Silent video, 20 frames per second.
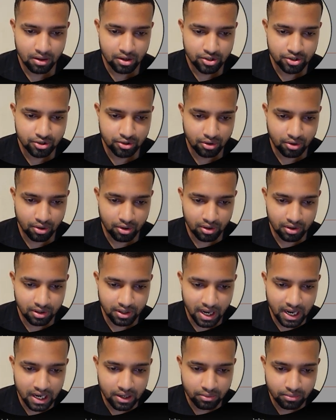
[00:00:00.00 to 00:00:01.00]
scroll
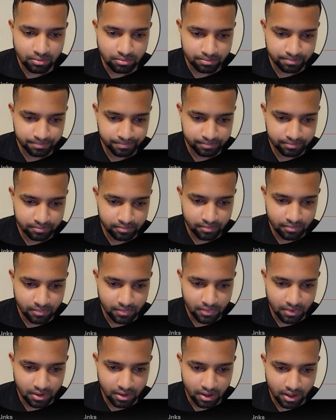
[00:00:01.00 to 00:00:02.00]
down
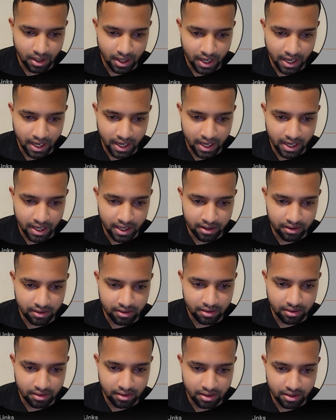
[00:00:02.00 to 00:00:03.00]
and
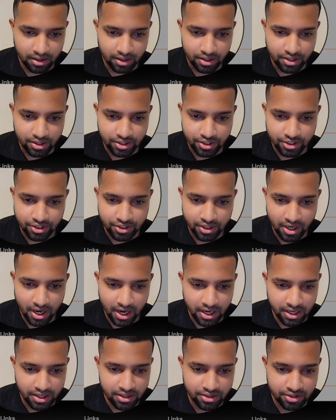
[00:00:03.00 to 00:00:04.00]

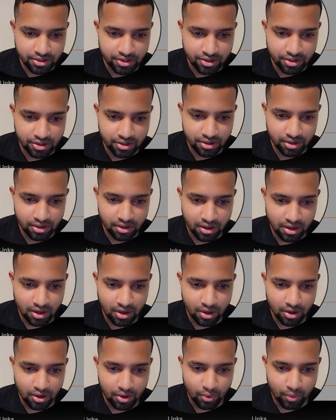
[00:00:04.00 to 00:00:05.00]
change
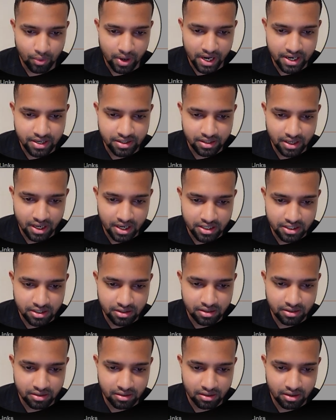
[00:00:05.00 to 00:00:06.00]
where it
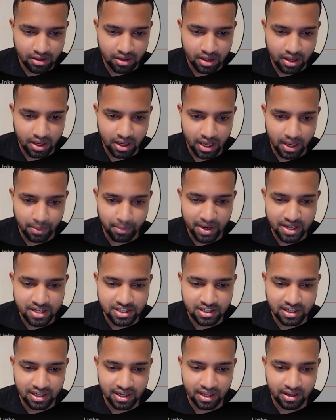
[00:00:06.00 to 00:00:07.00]
says
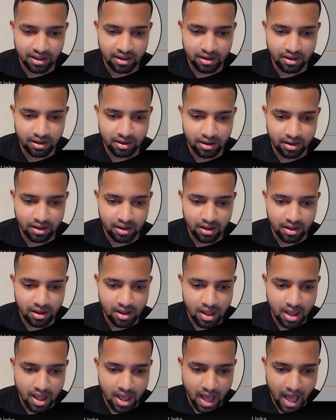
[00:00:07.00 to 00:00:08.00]
image link
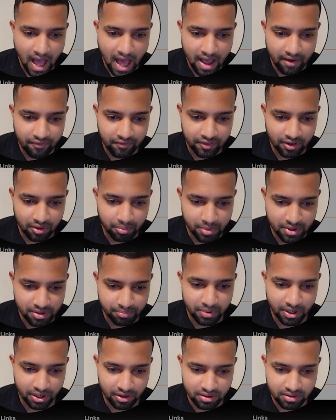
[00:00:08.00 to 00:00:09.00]
after,
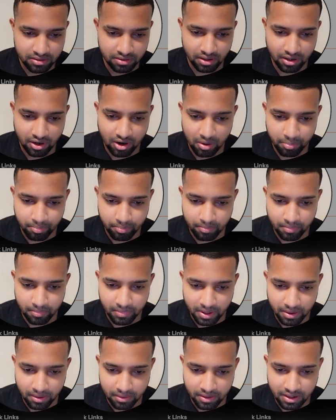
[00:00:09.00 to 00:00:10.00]
because
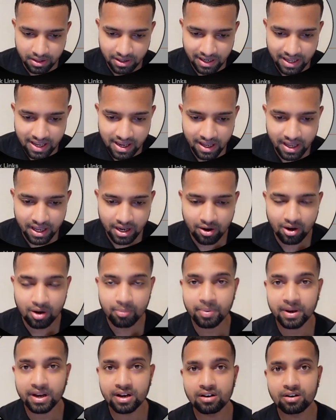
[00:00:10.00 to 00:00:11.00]
the link I
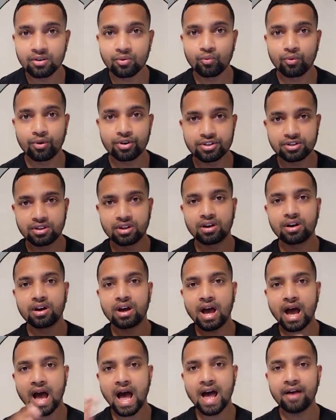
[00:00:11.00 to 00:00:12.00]
copied was
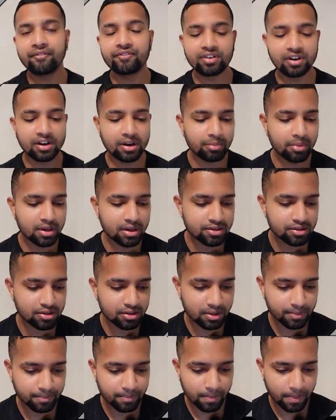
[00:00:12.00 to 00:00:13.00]
the after
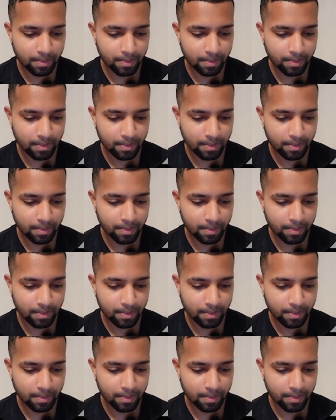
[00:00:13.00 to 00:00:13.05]
image.